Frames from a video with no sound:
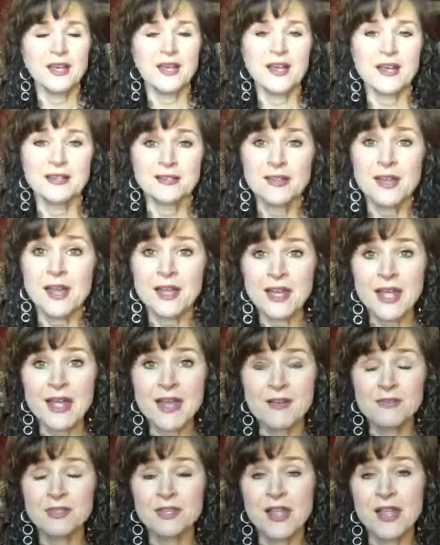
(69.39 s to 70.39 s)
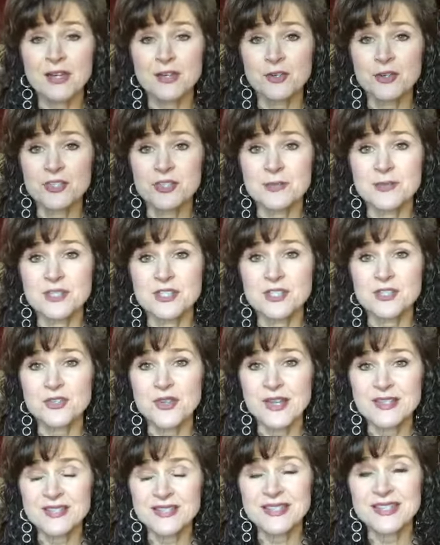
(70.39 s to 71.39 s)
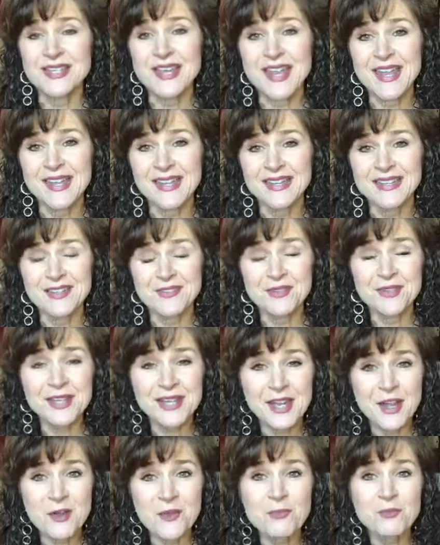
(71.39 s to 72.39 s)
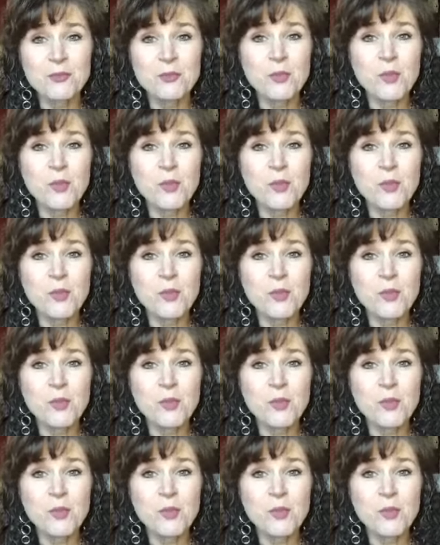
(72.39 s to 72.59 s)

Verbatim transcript: uh, not have a lot of Christmas stress today in the video,